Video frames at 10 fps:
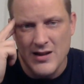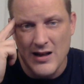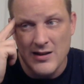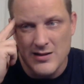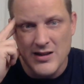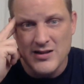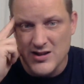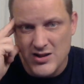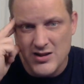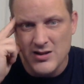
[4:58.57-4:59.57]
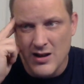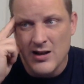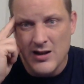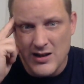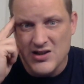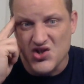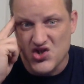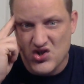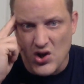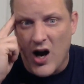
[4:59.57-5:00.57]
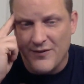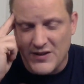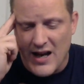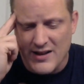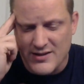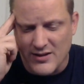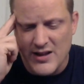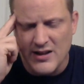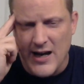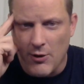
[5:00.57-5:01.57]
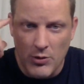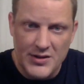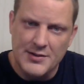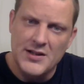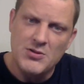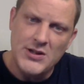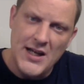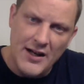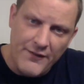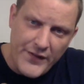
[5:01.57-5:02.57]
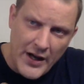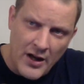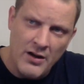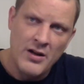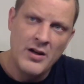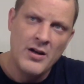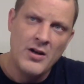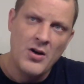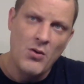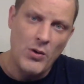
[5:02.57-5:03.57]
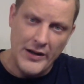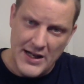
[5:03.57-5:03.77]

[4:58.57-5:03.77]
Like, it's a It's a soft-ass league now, whereas at least with the NFL, while,